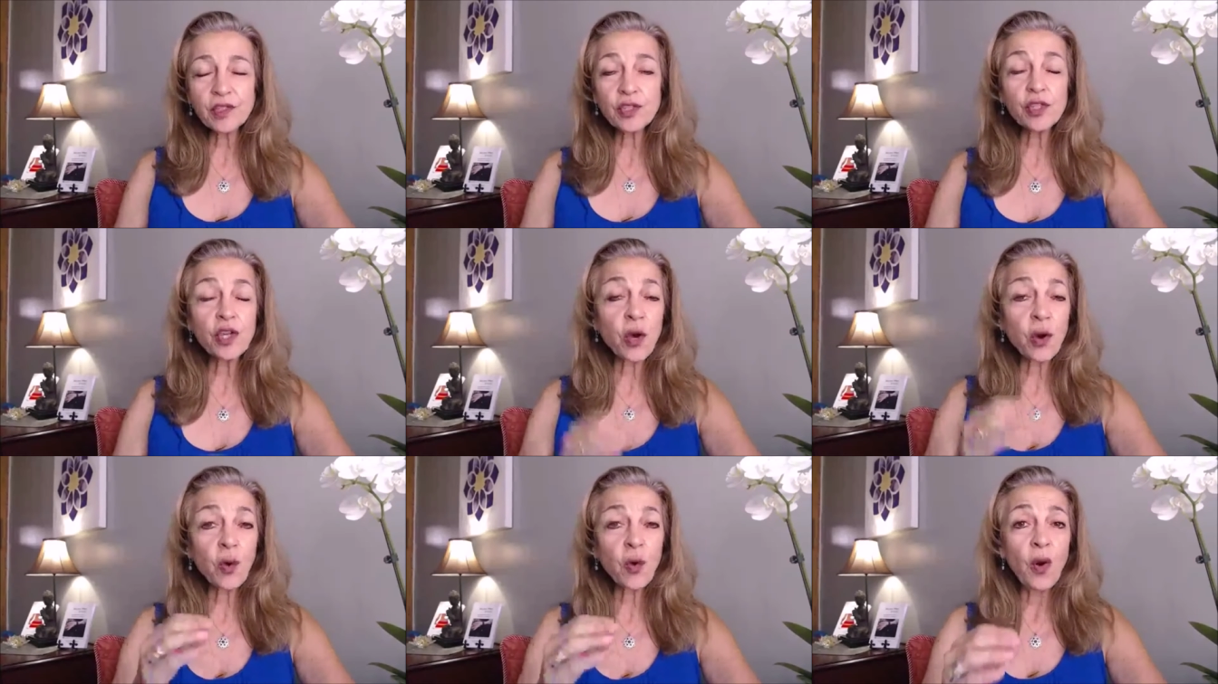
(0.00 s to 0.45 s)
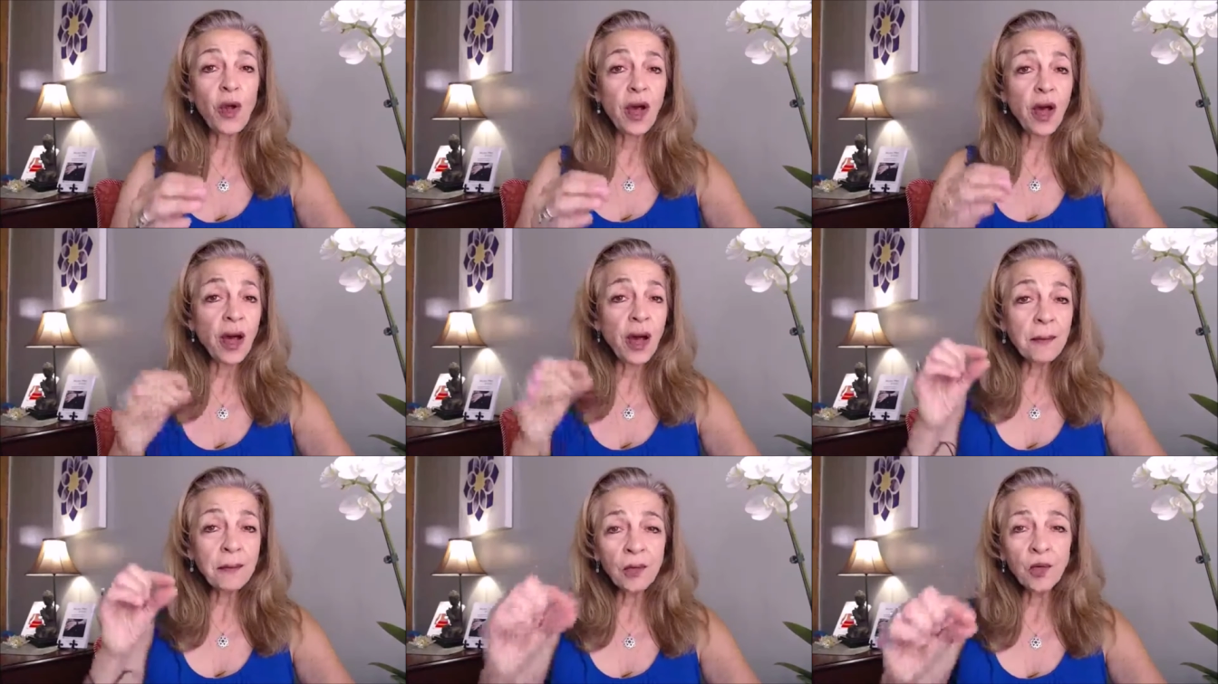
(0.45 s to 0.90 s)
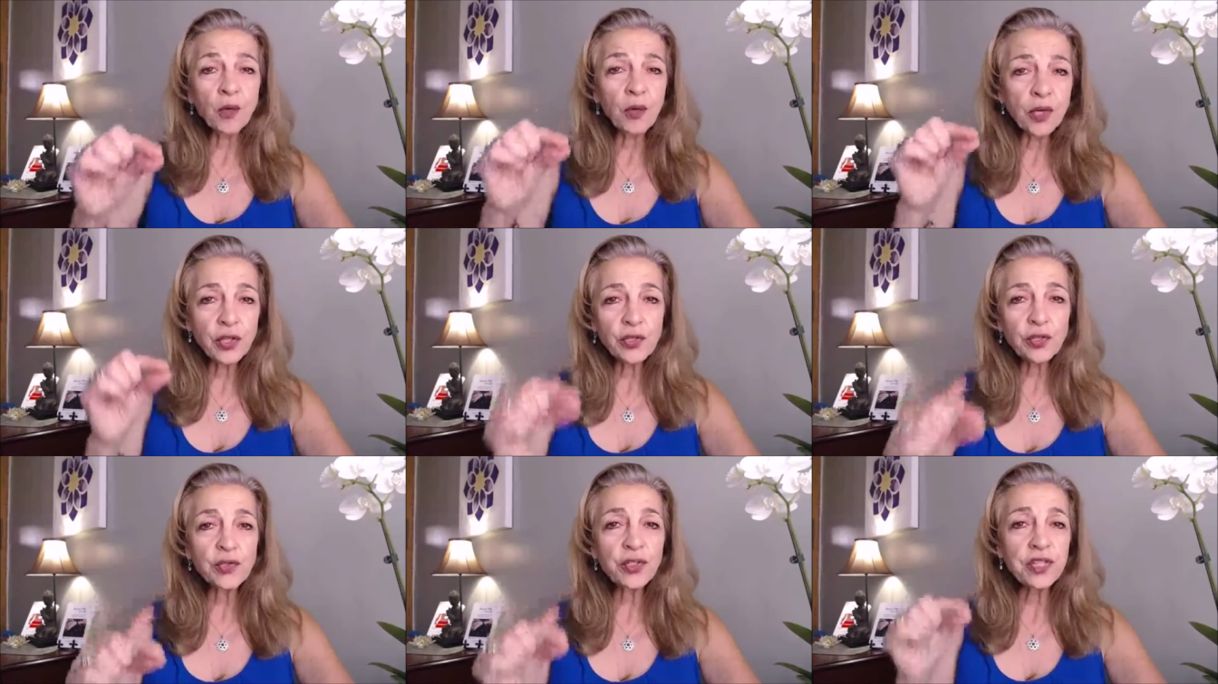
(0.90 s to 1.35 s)
So I'm
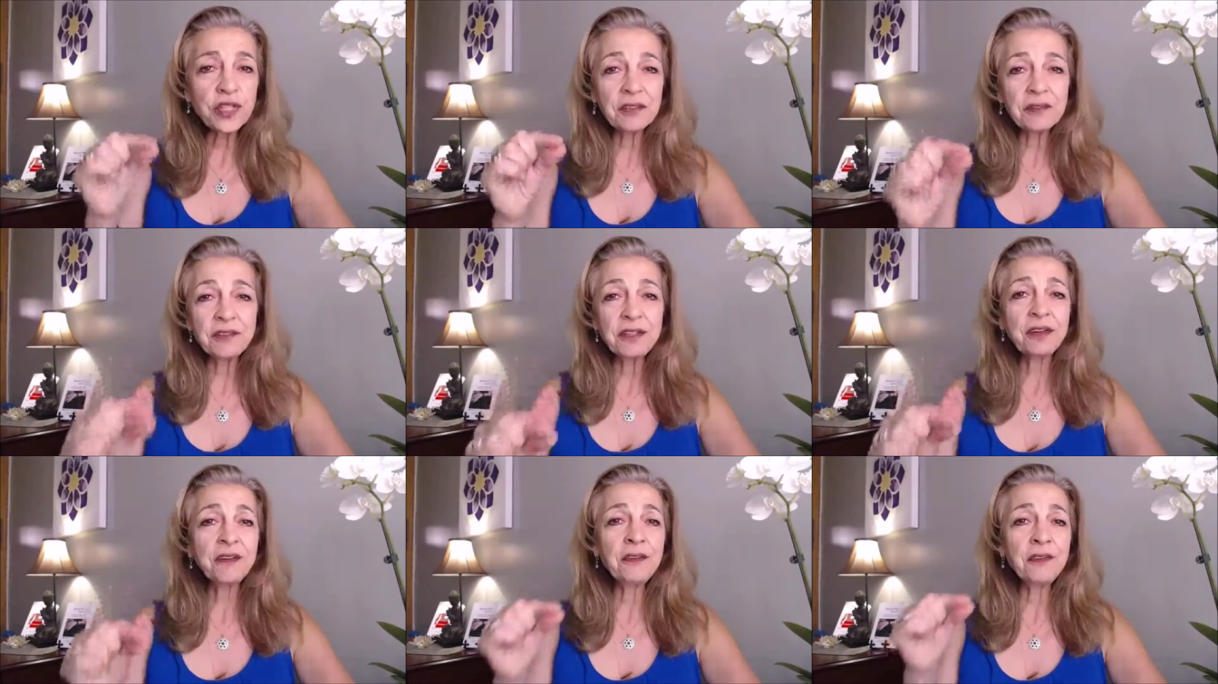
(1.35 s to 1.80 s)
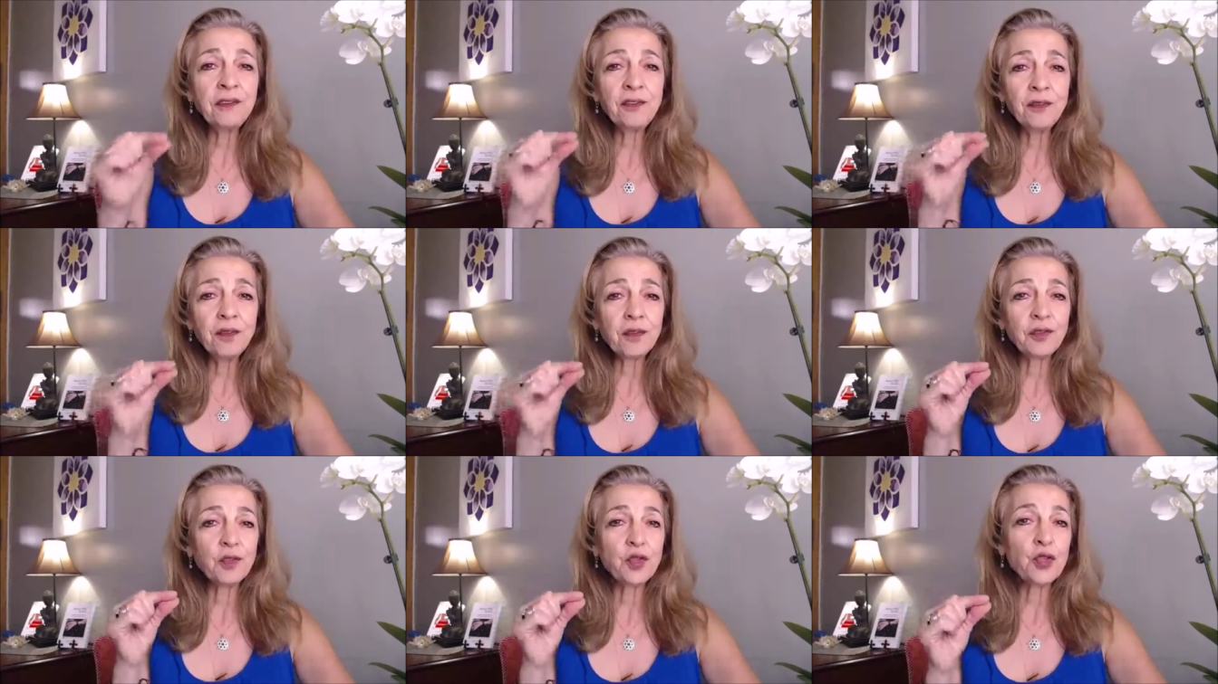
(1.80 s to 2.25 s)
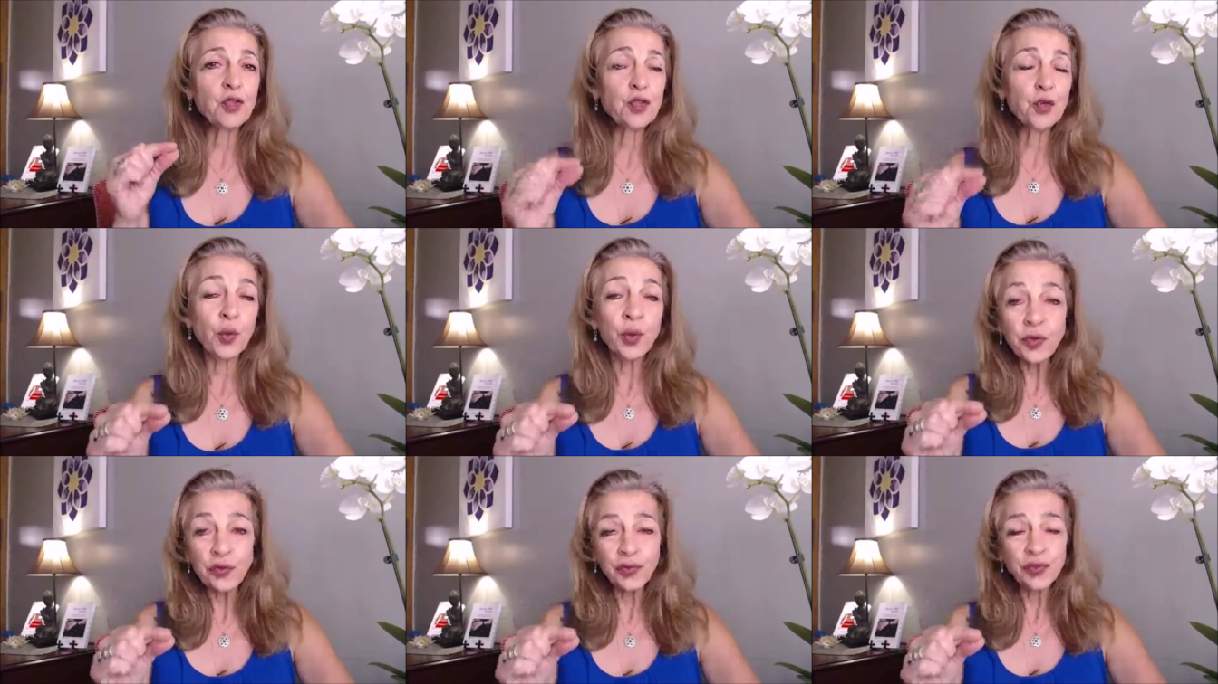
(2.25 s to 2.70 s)
going to give the
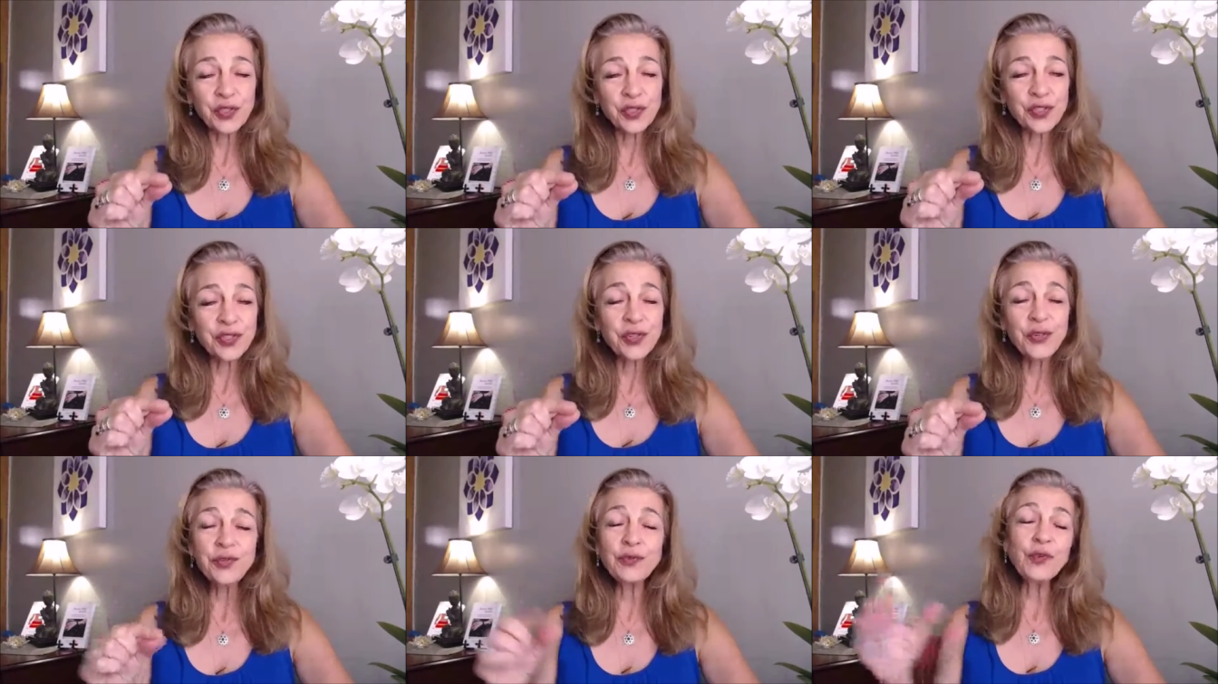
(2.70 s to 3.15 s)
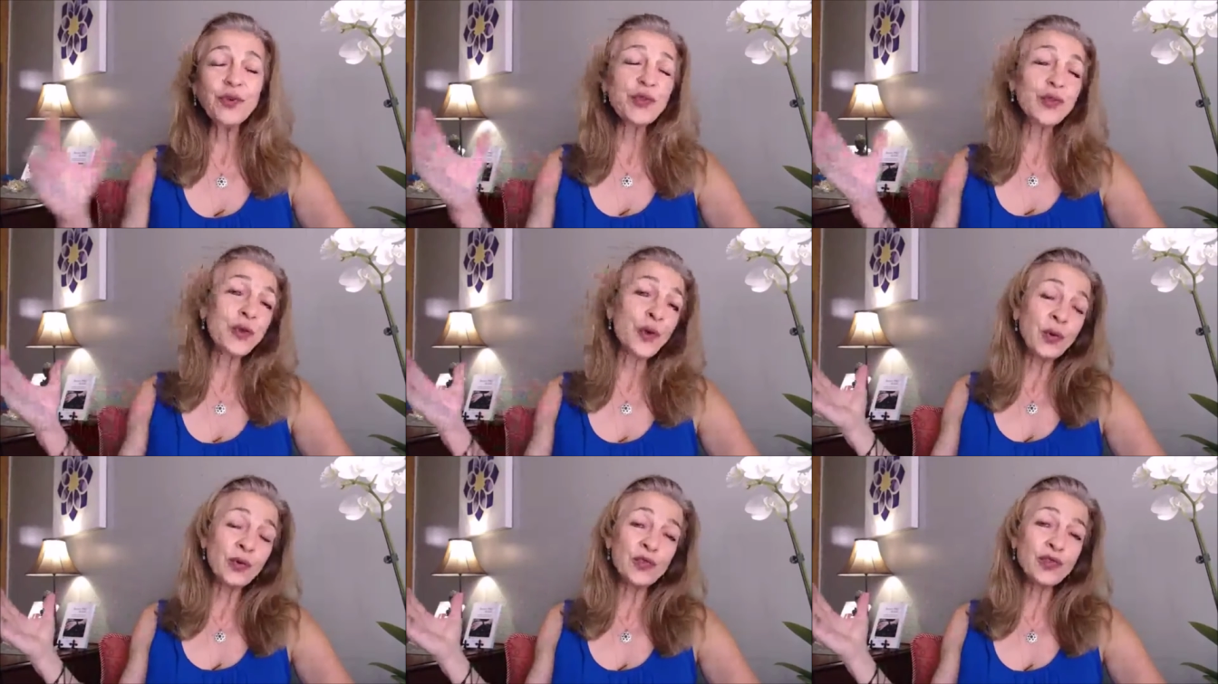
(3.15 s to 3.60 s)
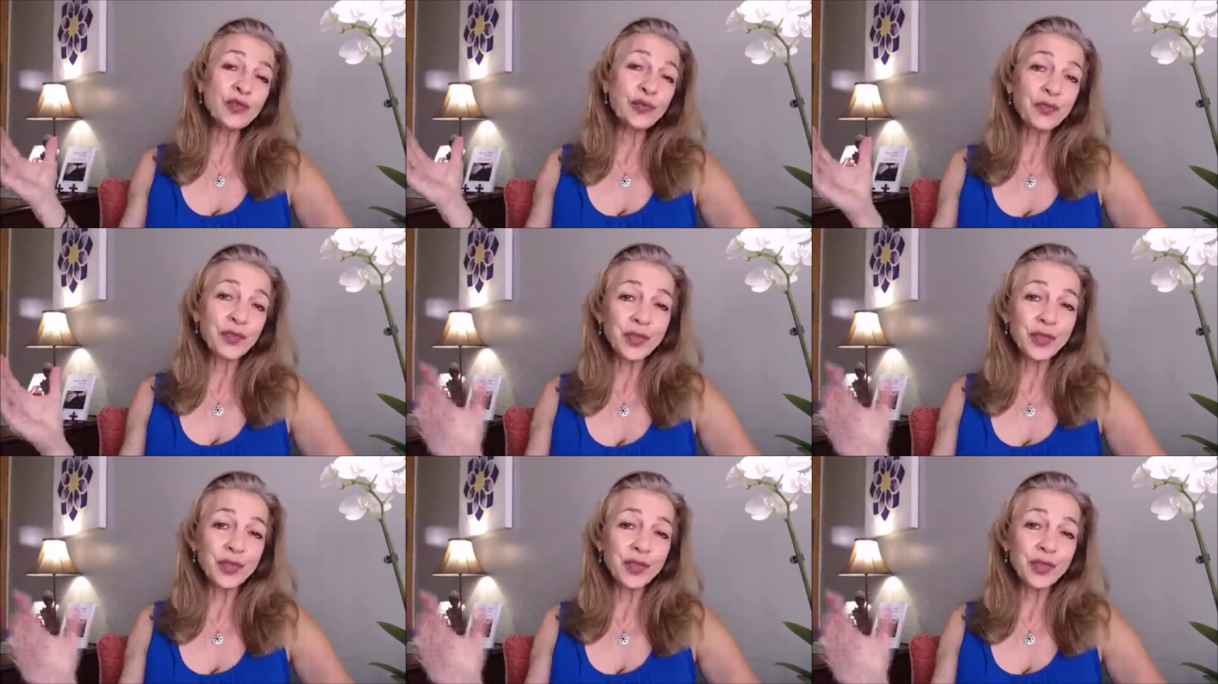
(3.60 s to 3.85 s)
short version for those of